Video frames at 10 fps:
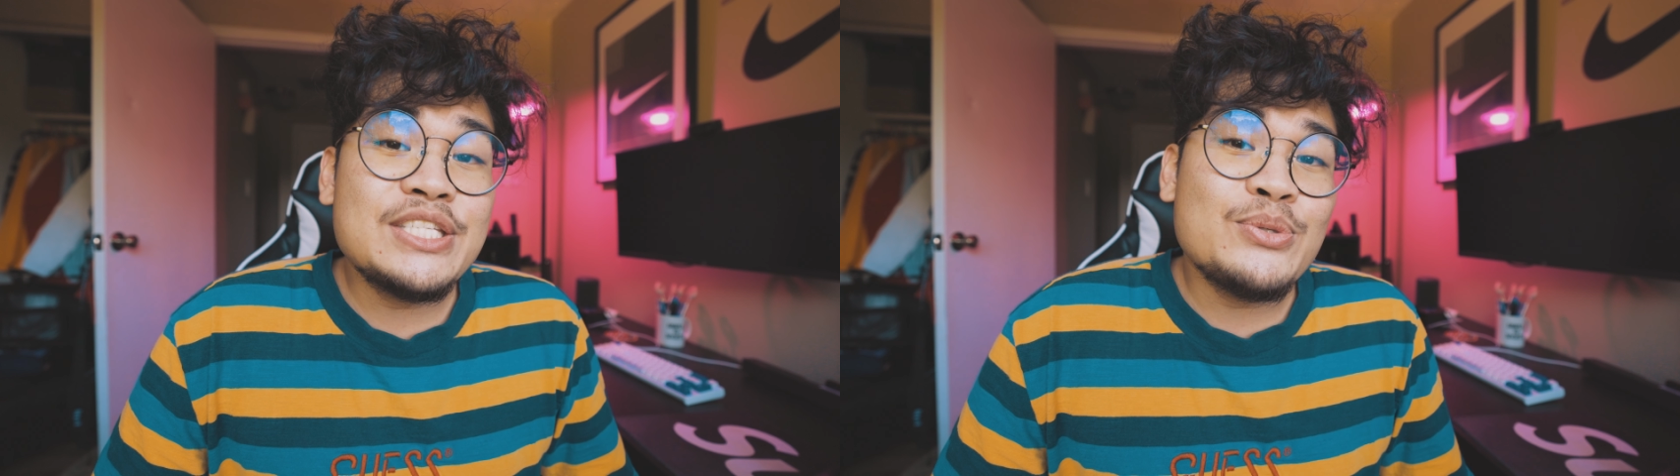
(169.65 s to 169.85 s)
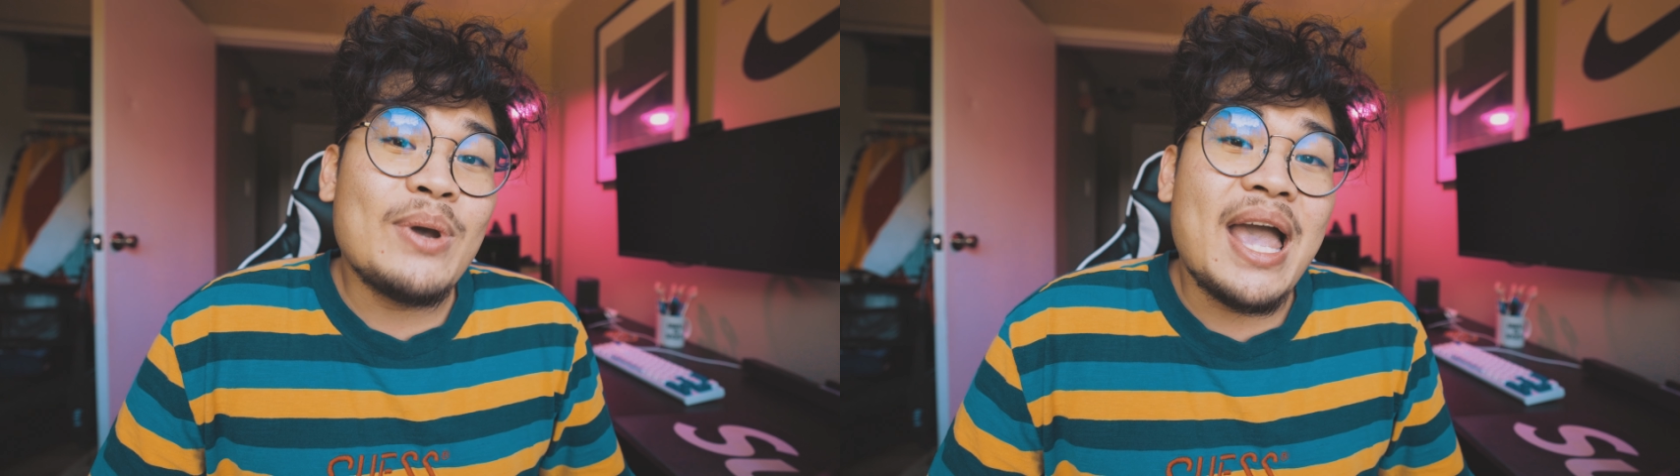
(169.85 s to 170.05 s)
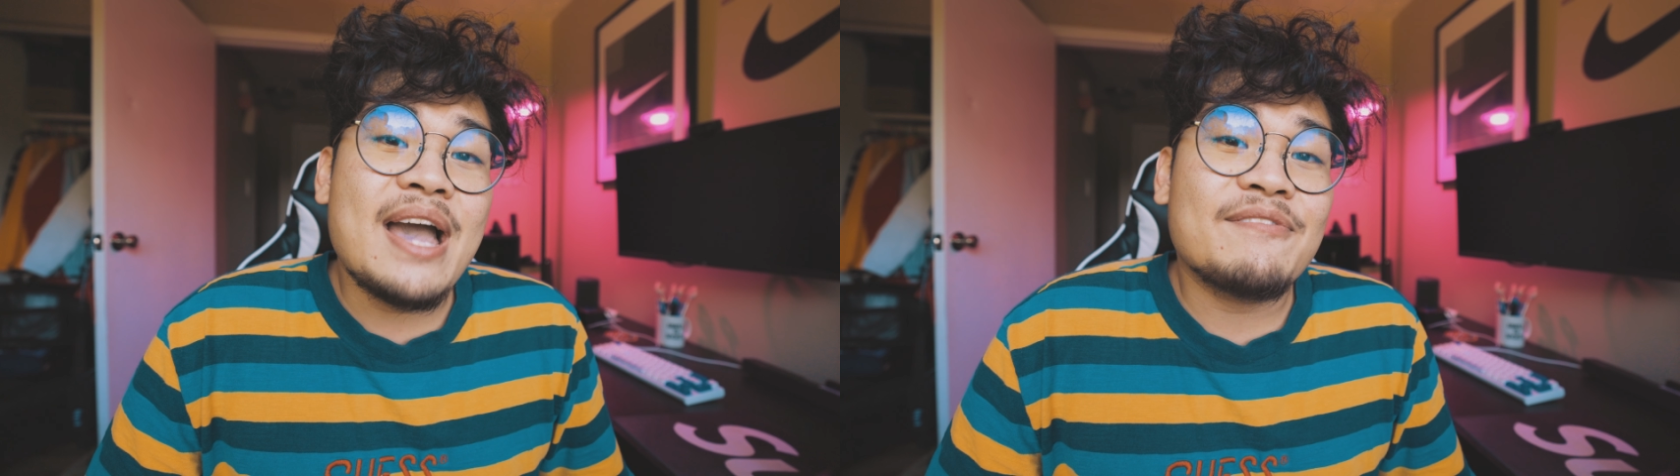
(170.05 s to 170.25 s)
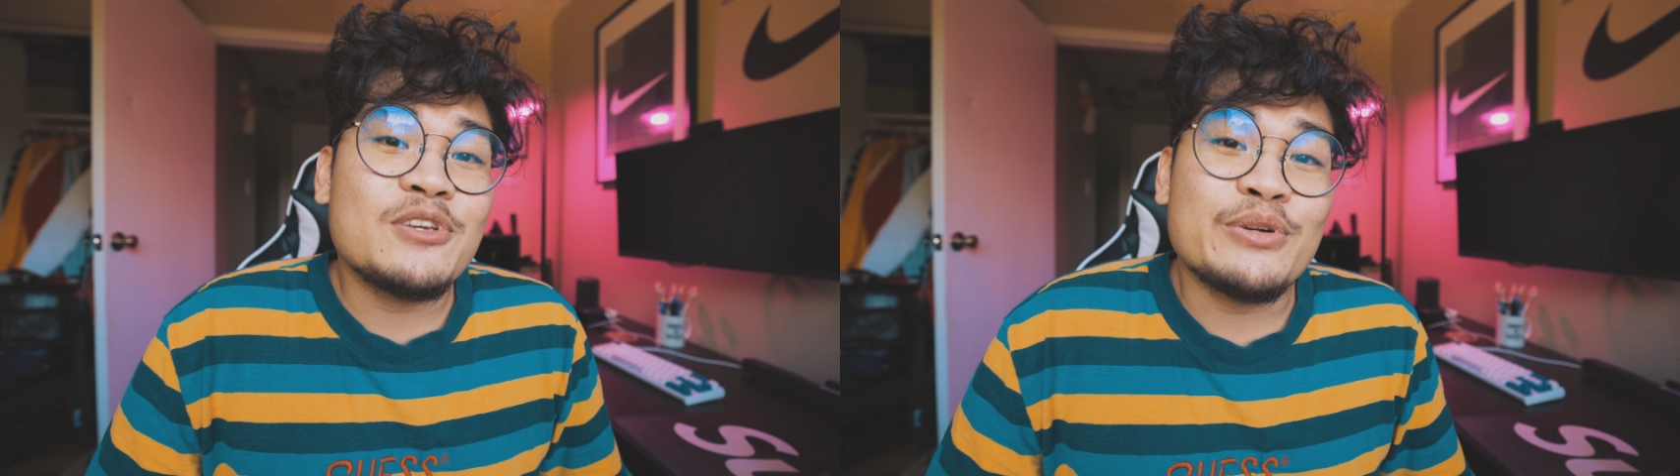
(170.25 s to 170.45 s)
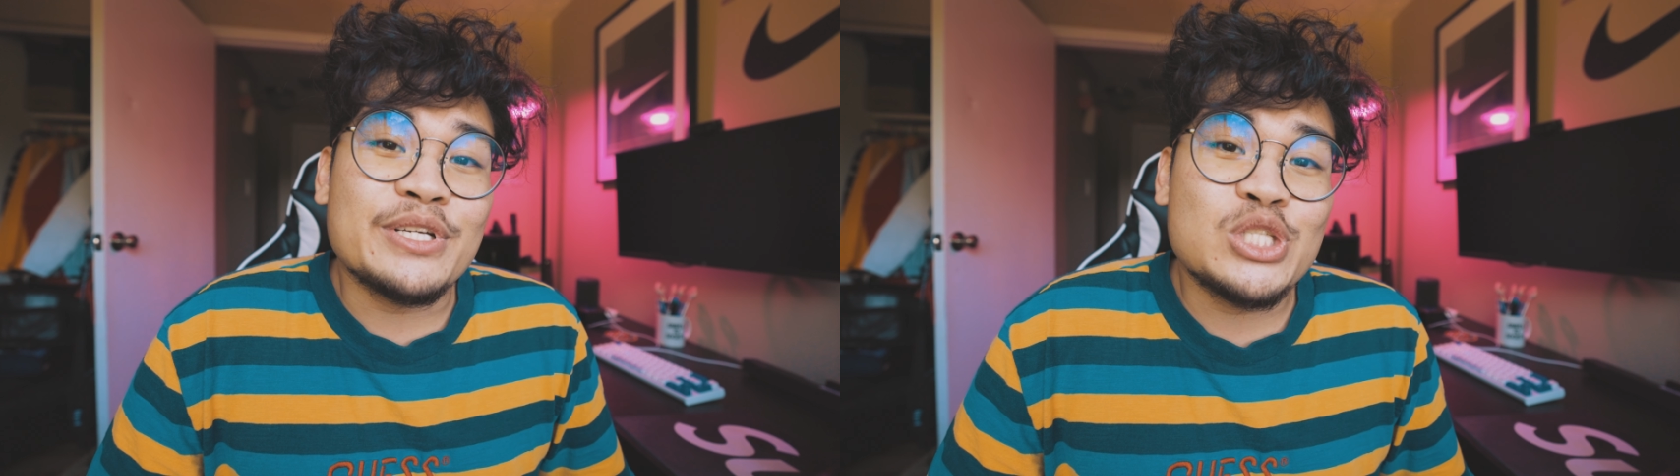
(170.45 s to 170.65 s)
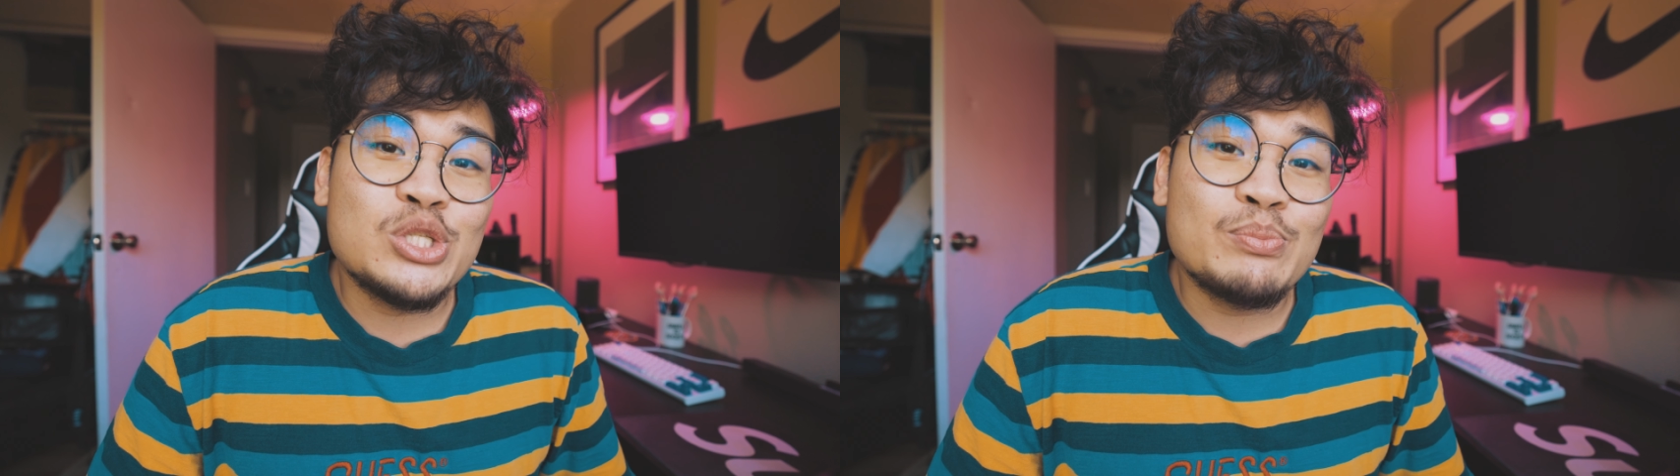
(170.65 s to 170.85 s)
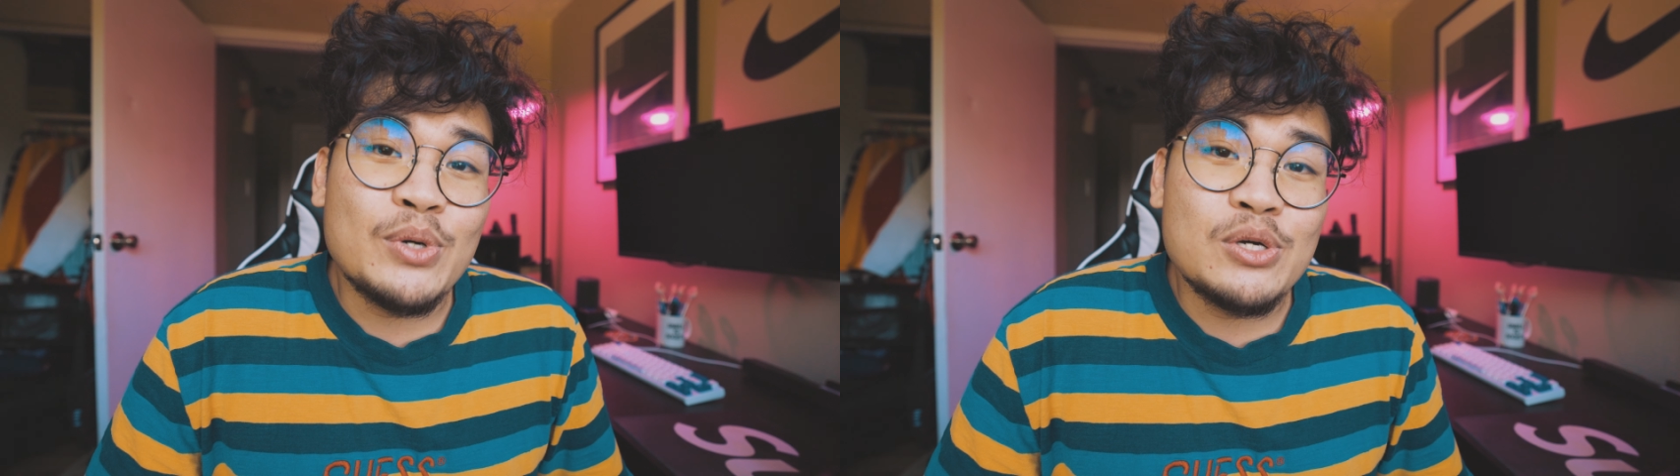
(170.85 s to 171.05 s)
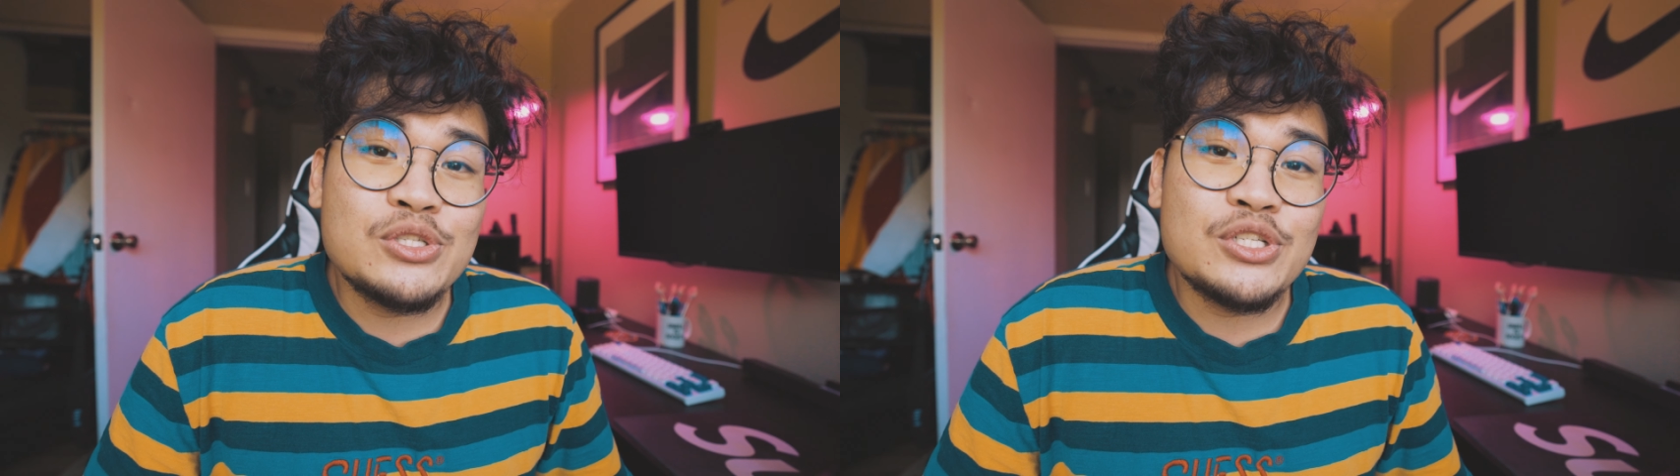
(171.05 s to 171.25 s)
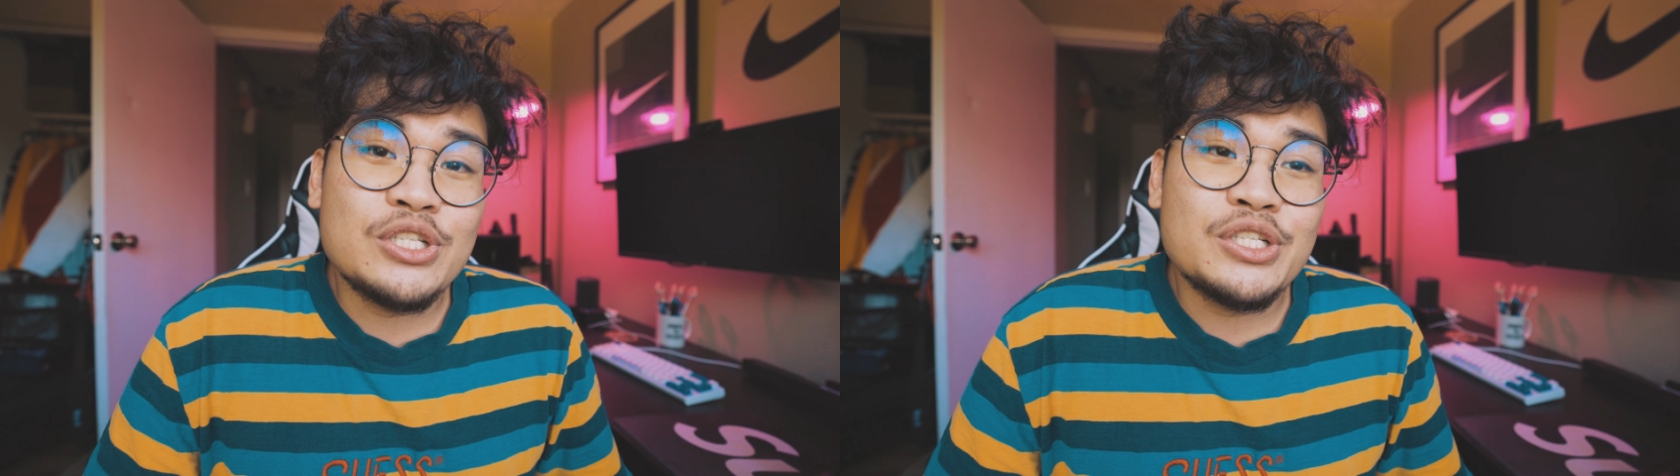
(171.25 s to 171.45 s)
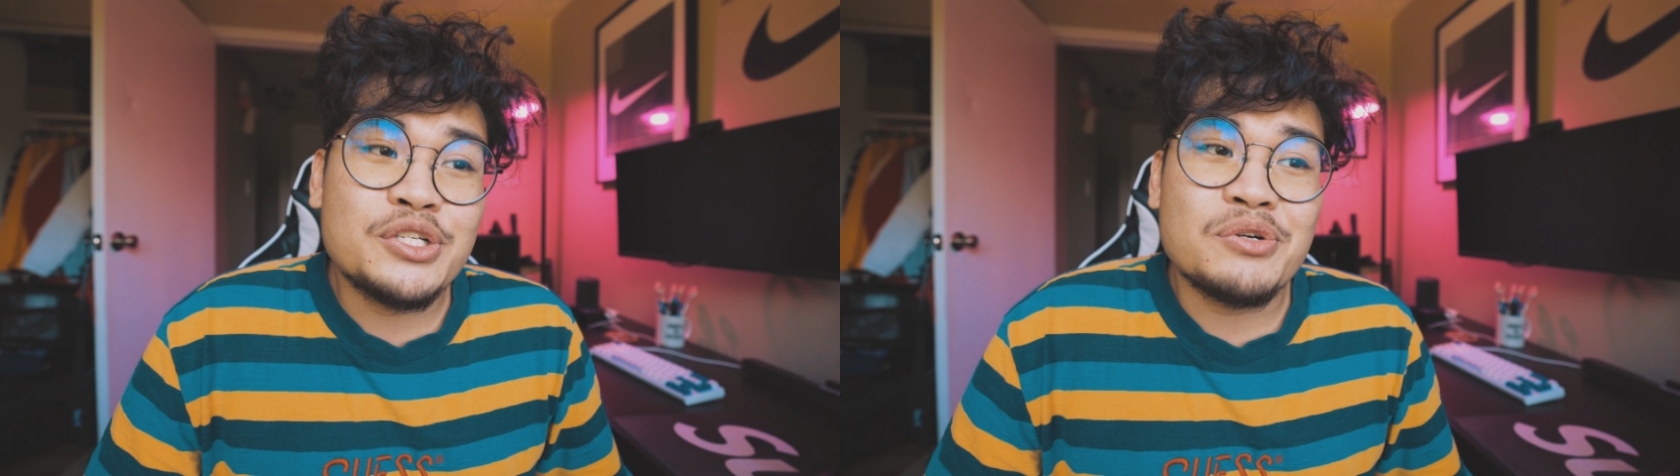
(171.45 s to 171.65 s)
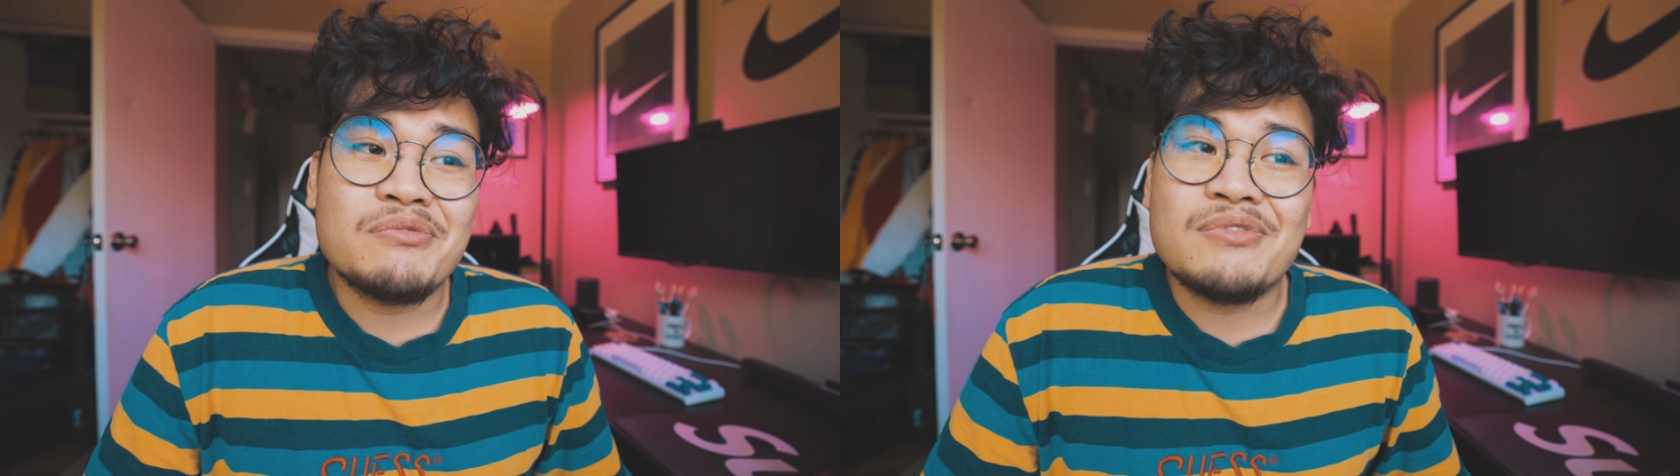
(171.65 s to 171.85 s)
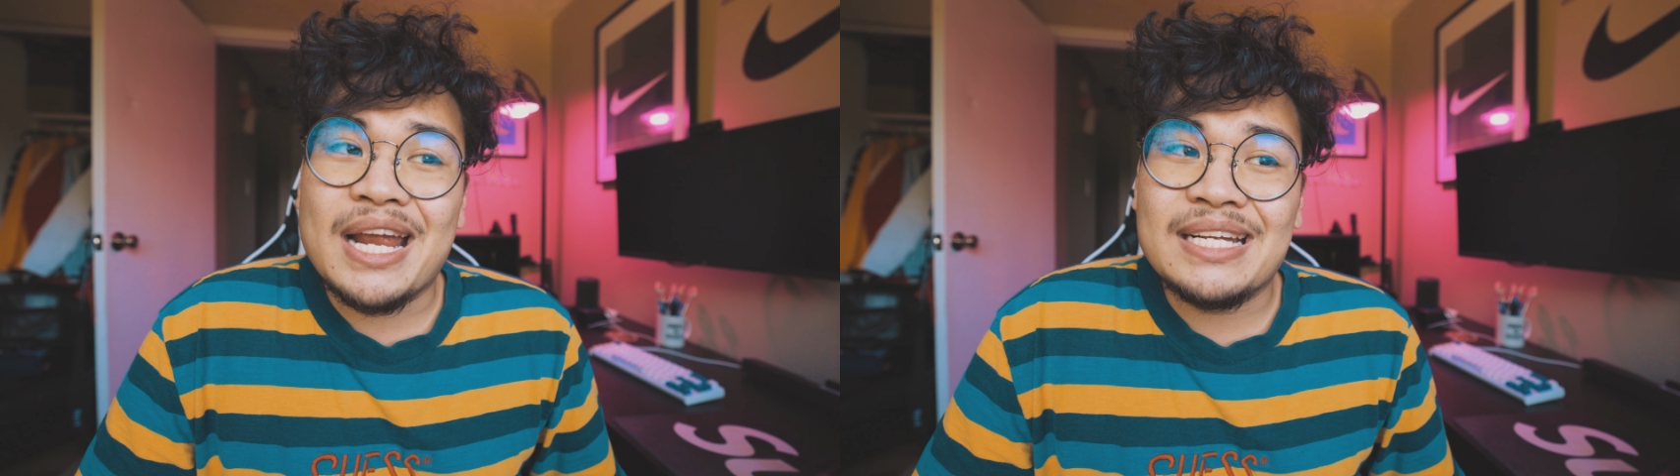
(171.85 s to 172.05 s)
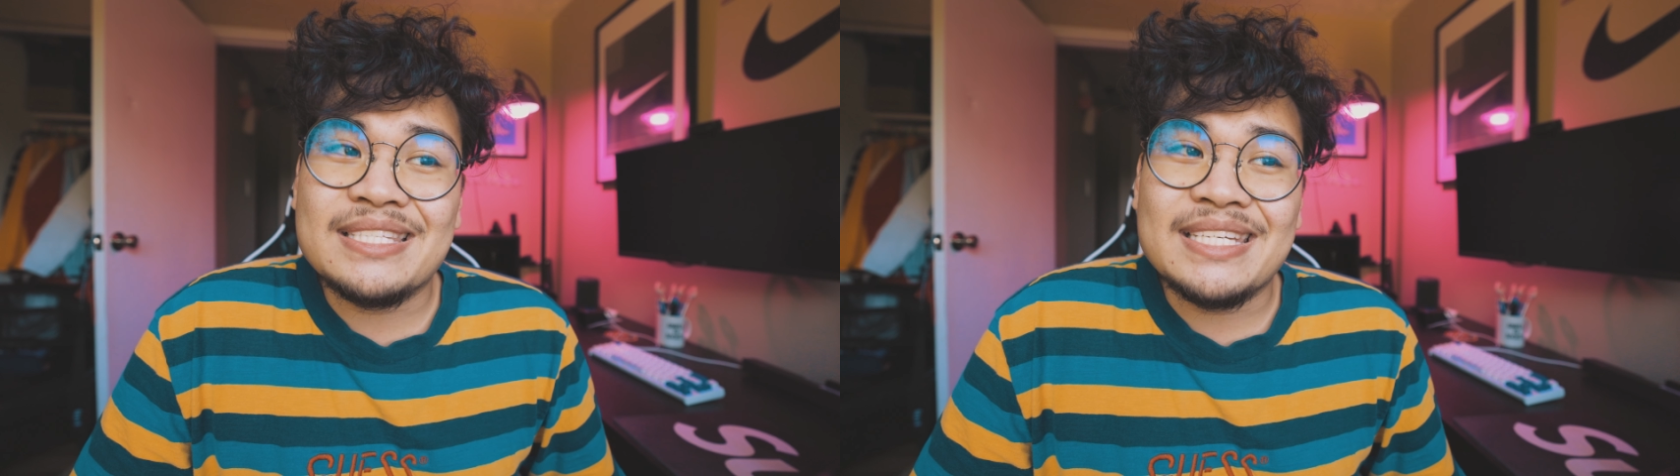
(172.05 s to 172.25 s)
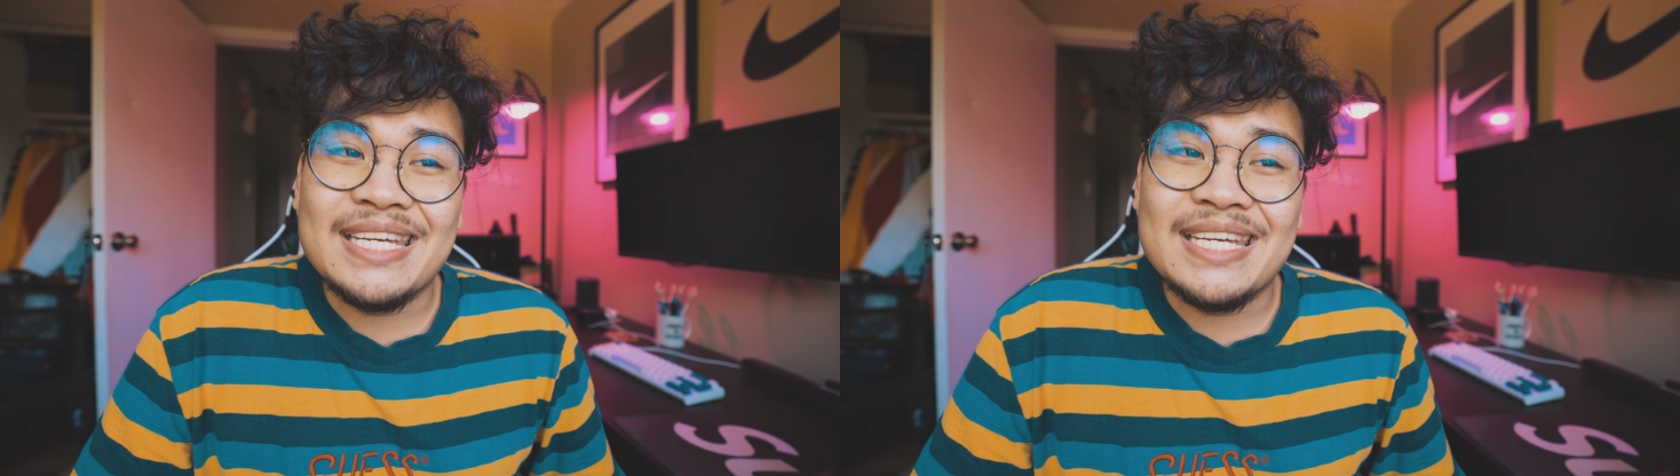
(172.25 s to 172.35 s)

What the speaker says: to have your exposure correct